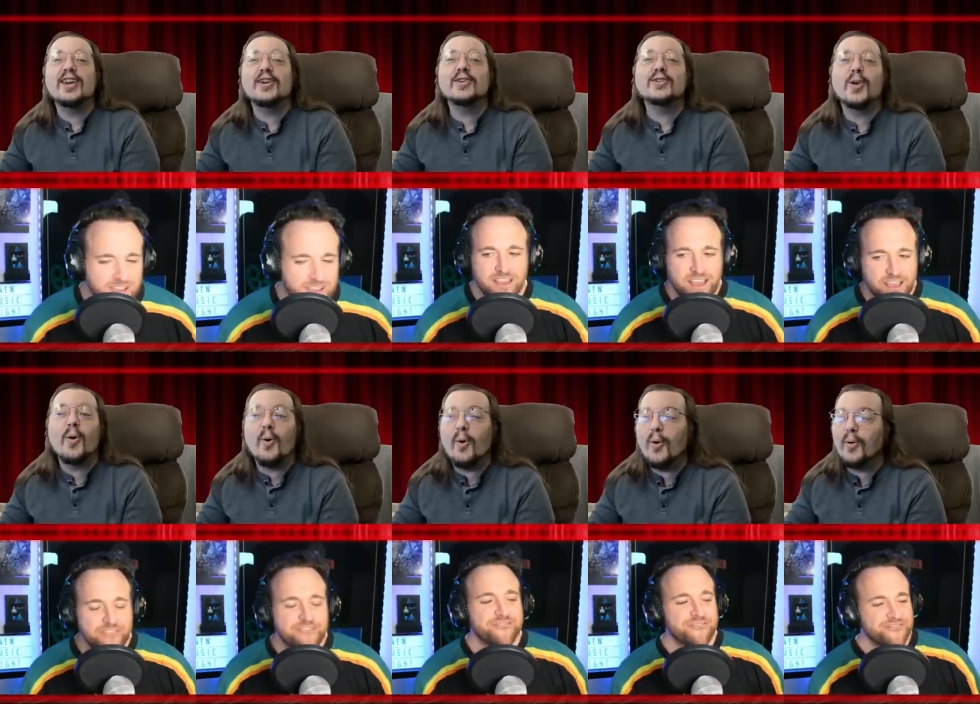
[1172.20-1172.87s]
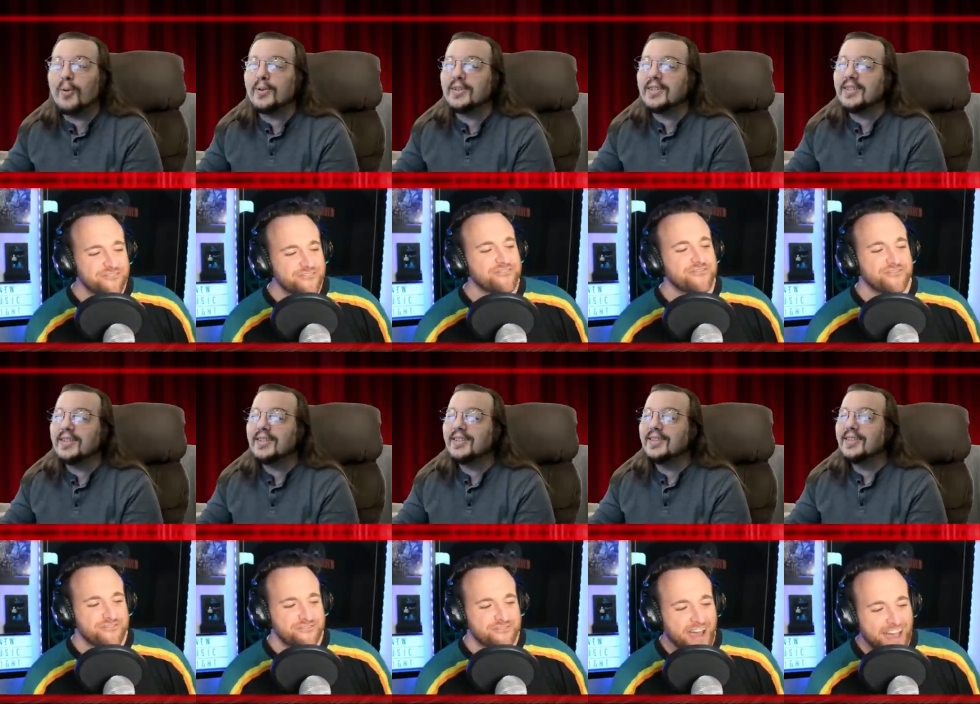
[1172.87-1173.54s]
Speaker 1: Years old.
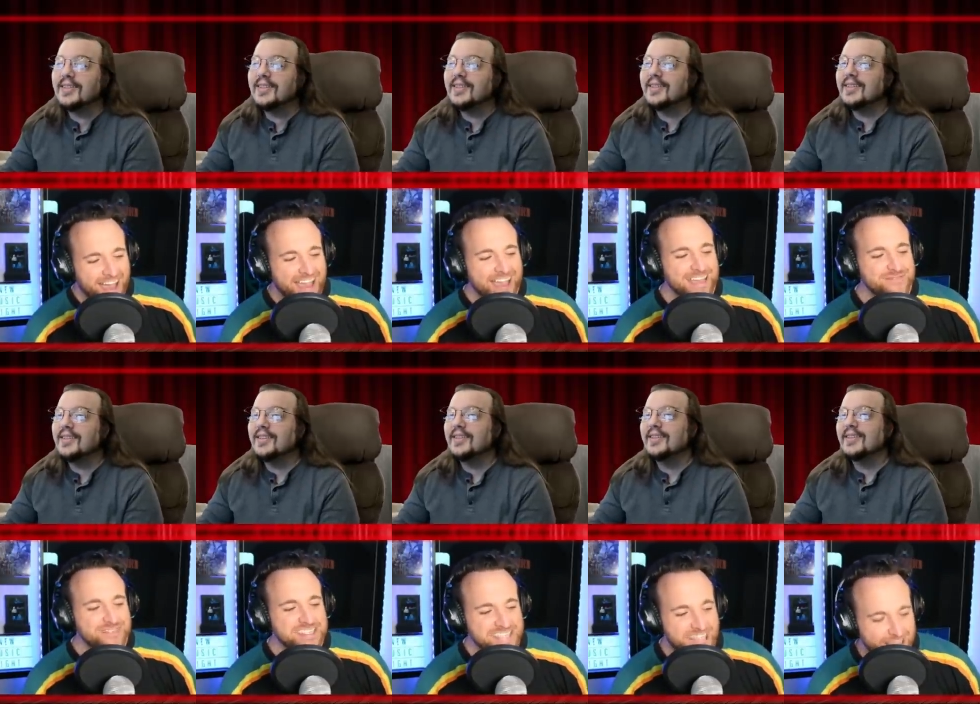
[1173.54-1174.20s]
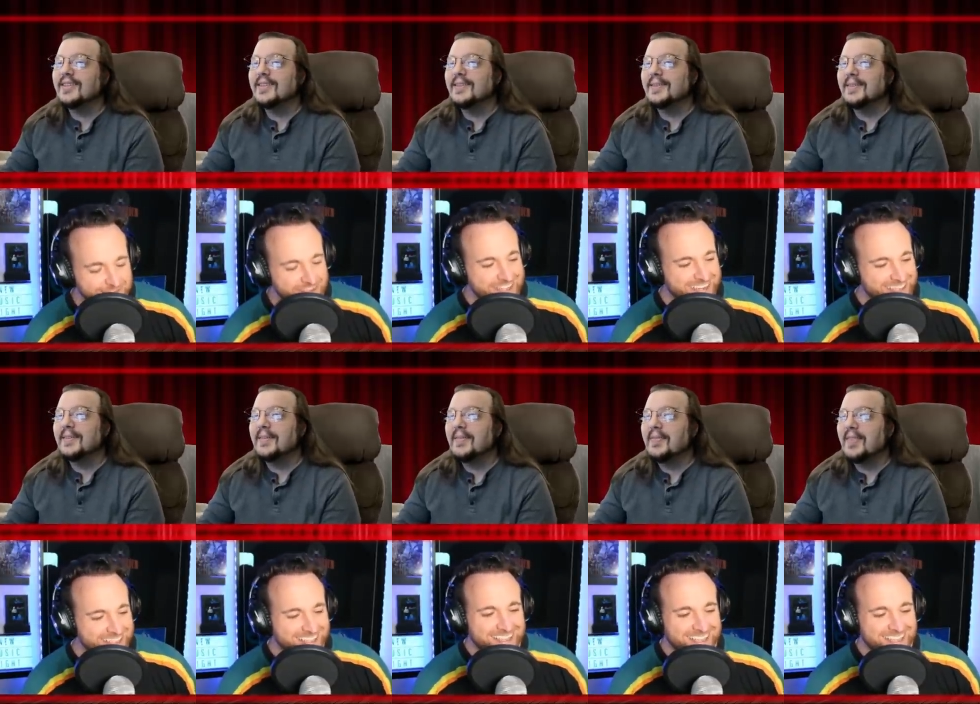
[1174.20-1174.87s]
Speaker 2: five
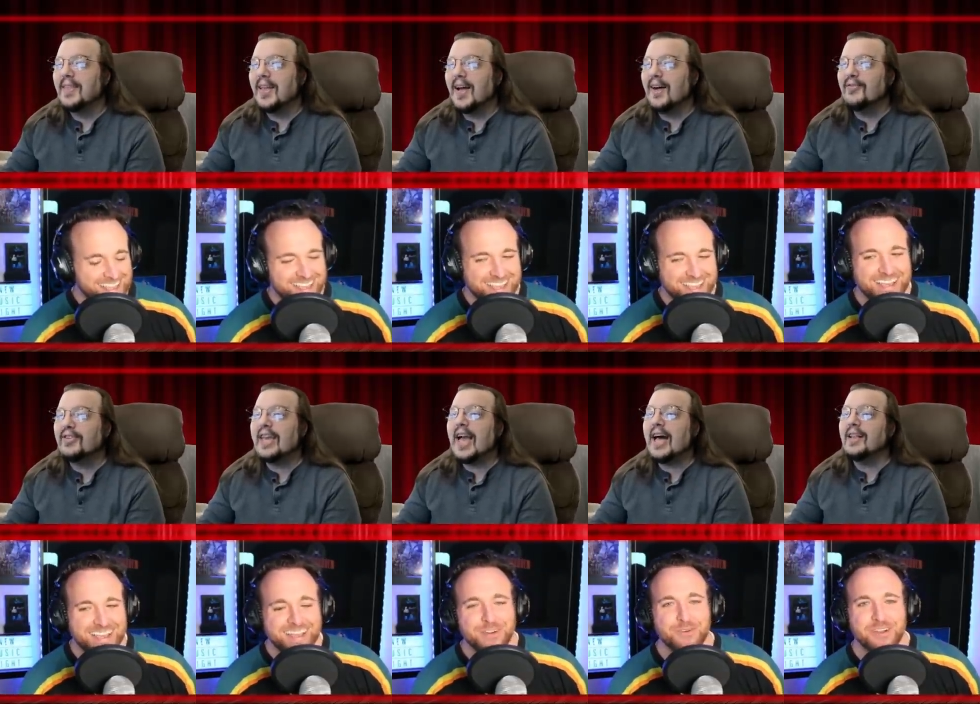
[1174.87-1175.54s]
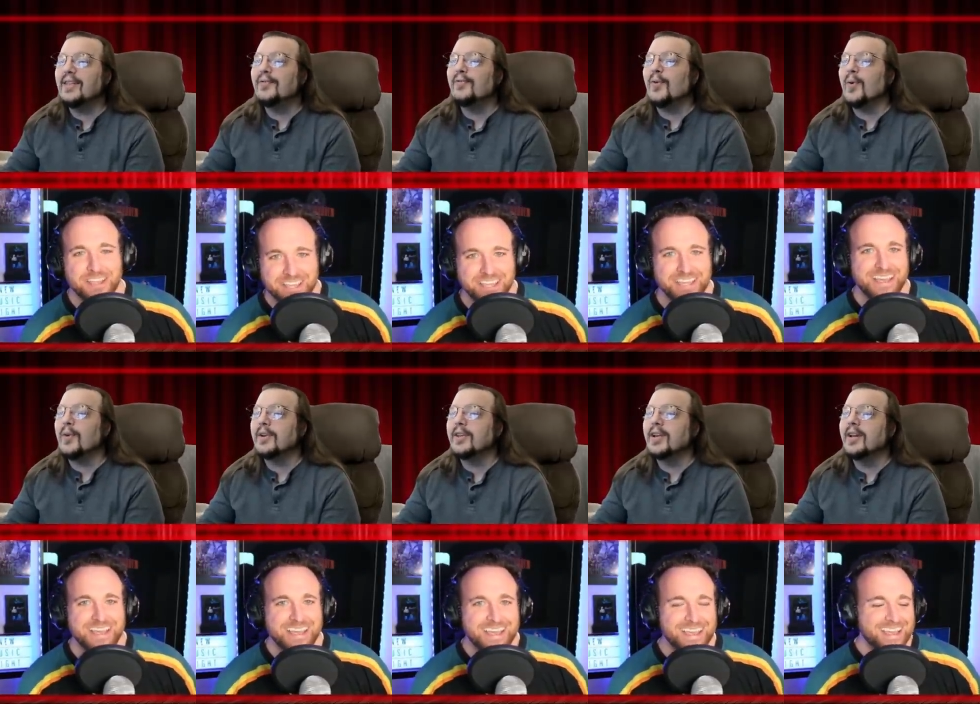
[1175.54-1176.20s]
seven of
Speaker 1: California
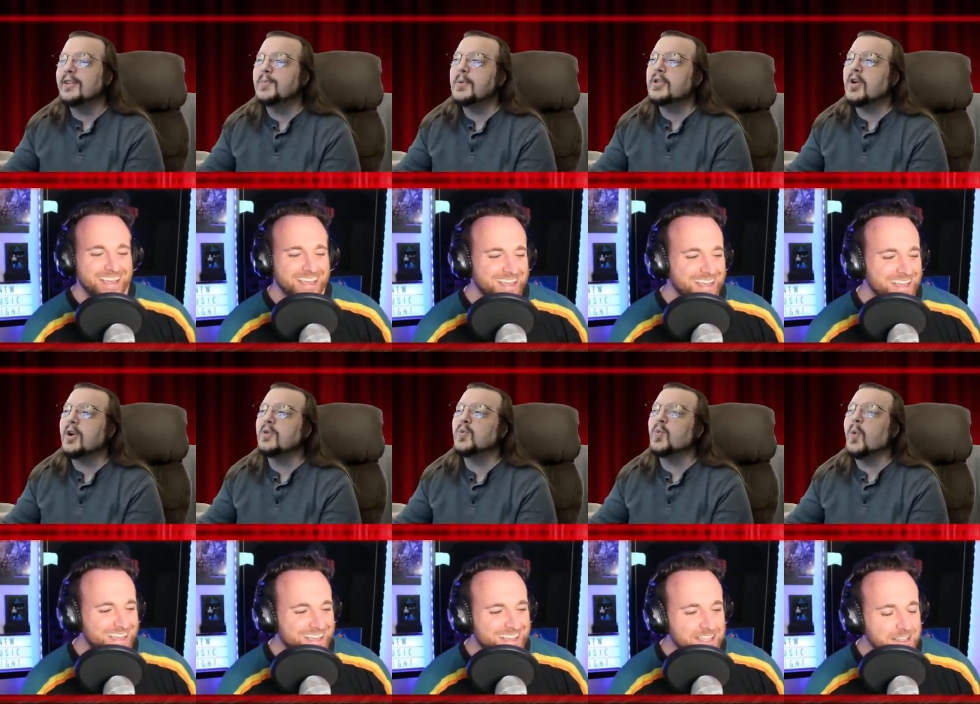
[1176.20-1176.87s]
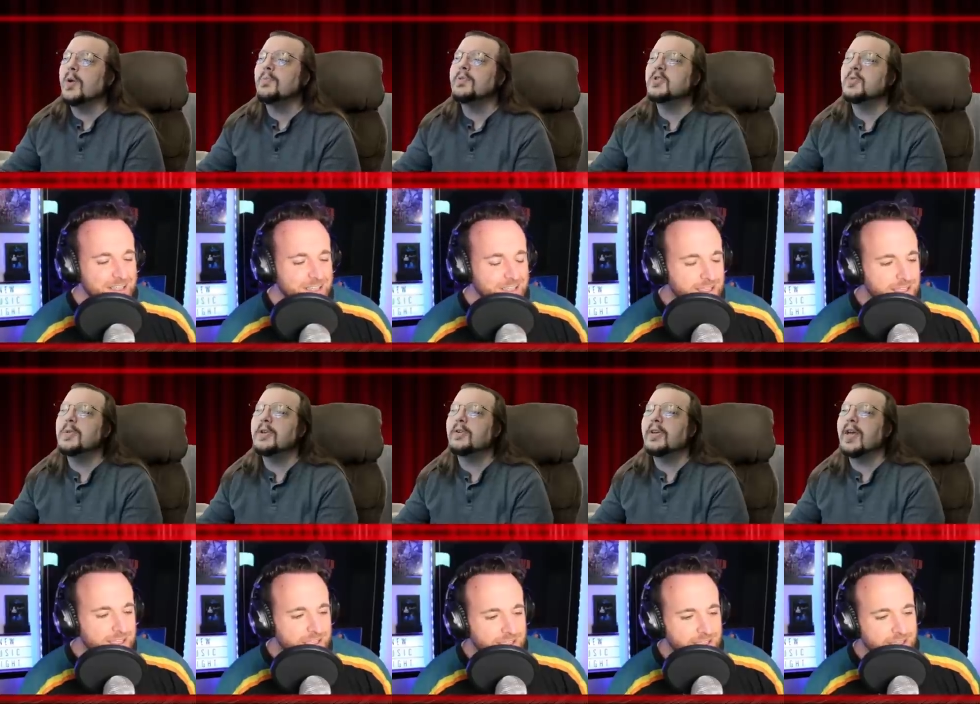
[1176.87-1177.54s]
really? has been charged with one
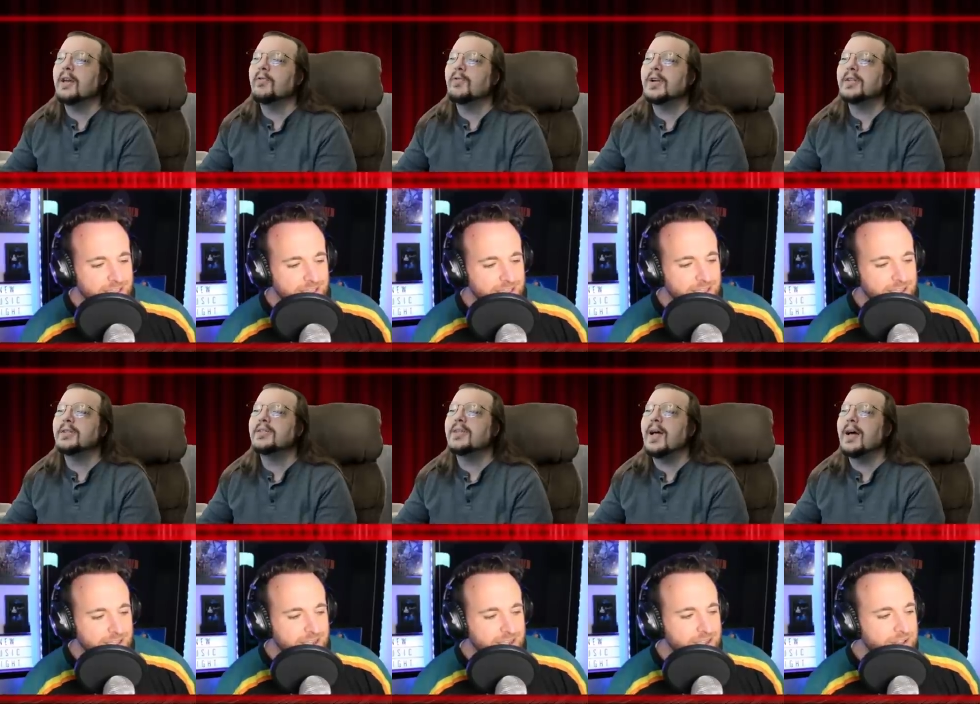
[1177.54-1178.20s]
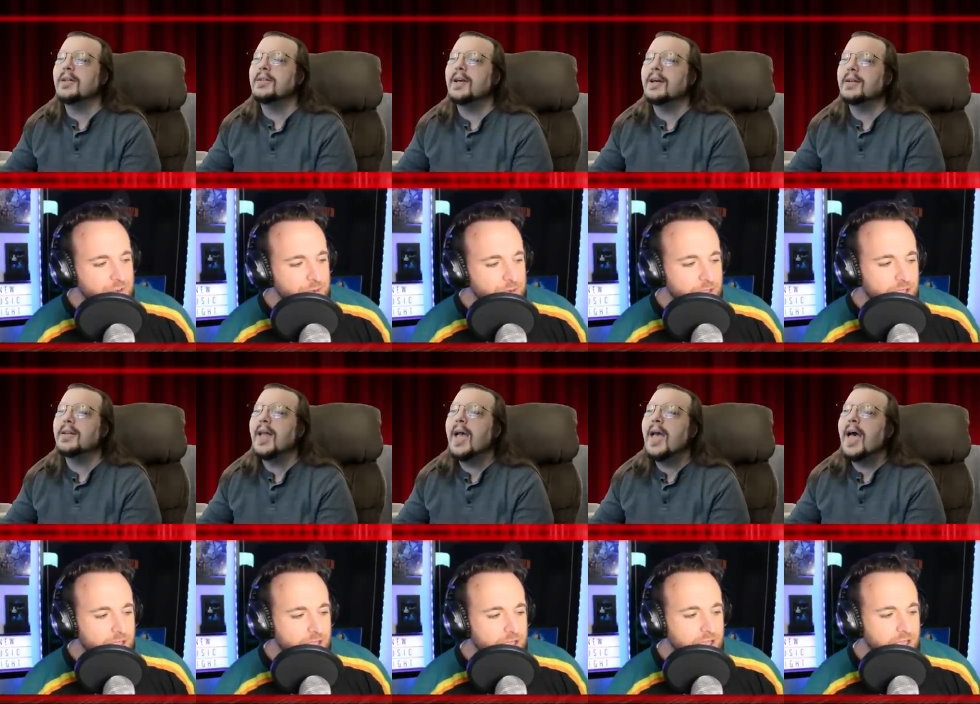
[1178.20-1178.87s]
misdemeanor count of reckless conduct
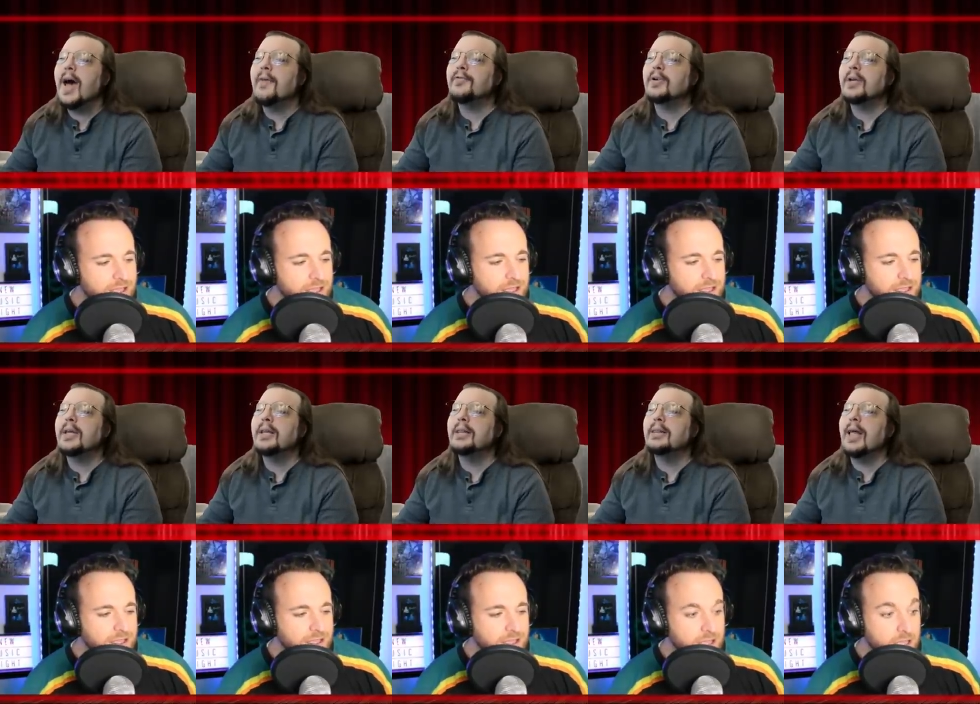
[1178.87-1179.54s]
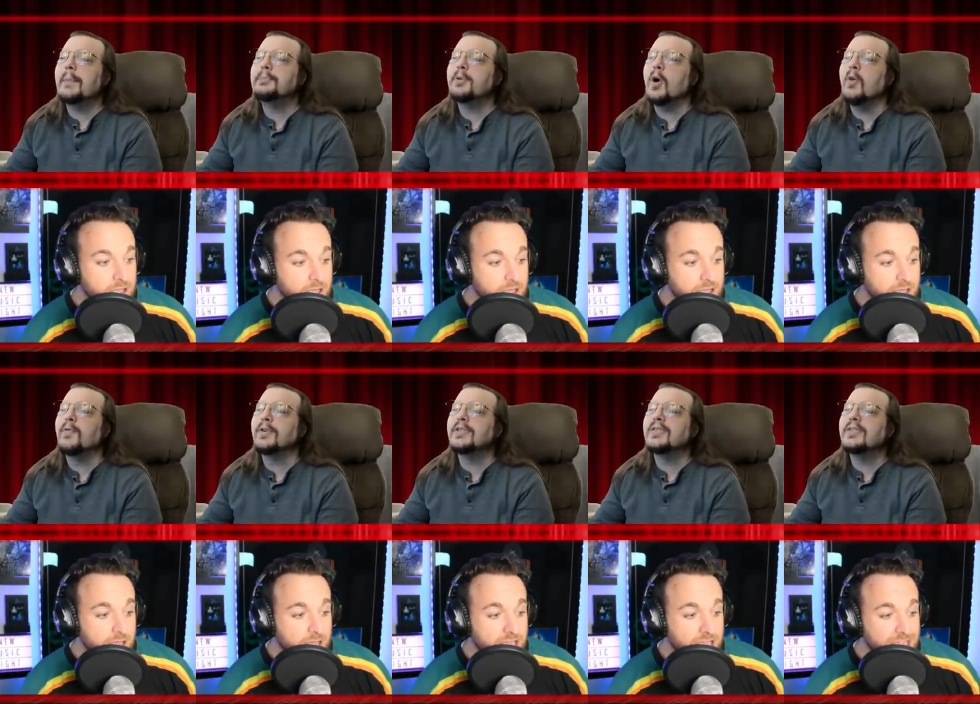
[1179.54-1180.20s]
after he leapt
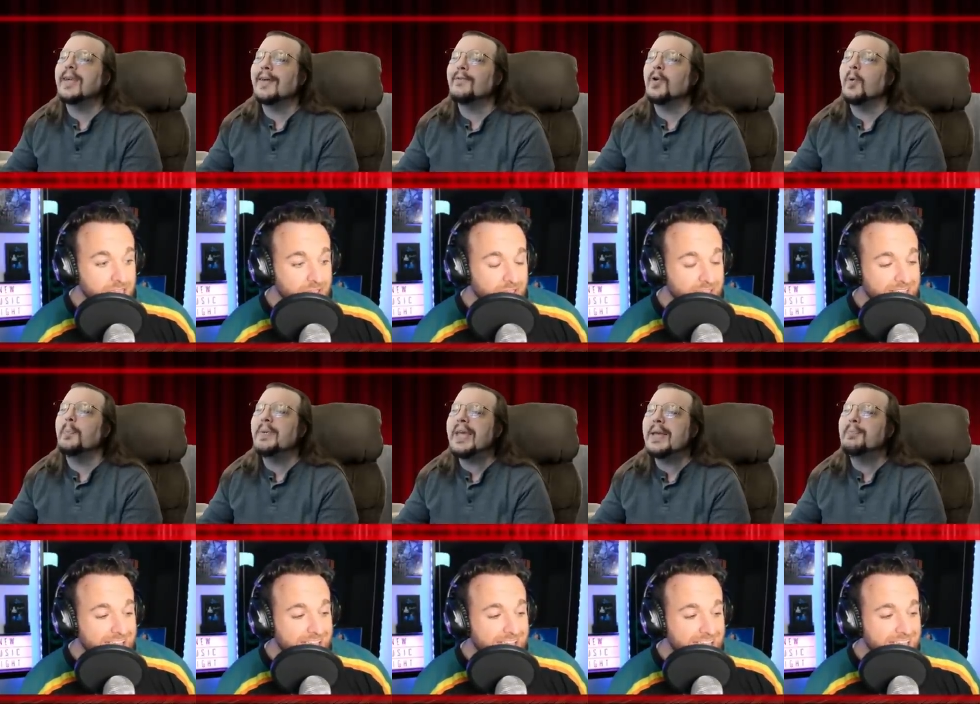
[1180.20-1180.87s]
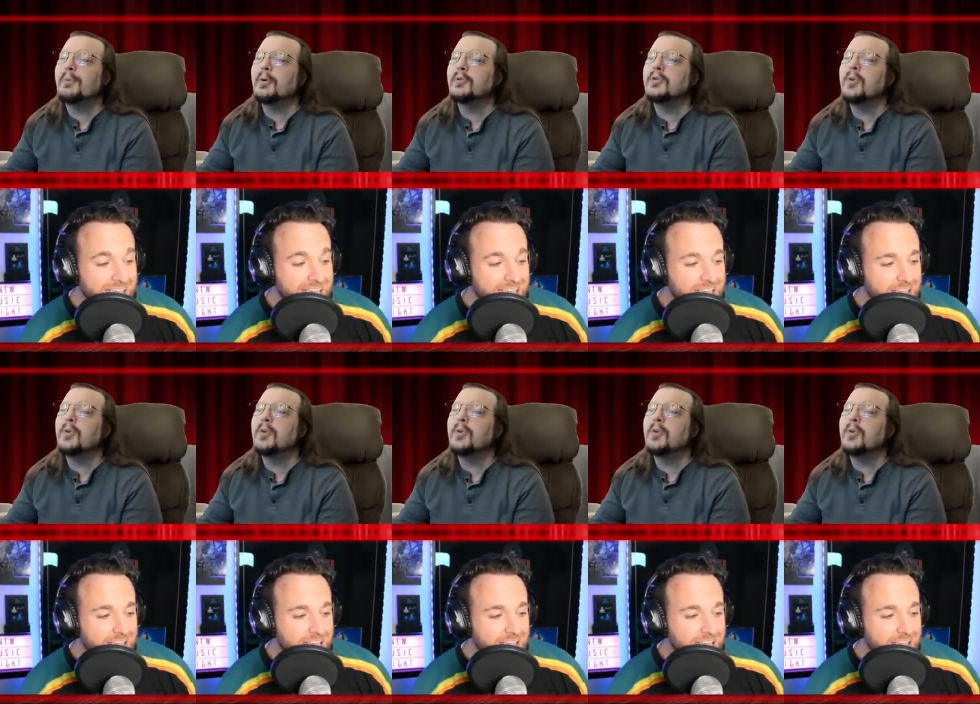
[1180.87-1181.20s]
over several people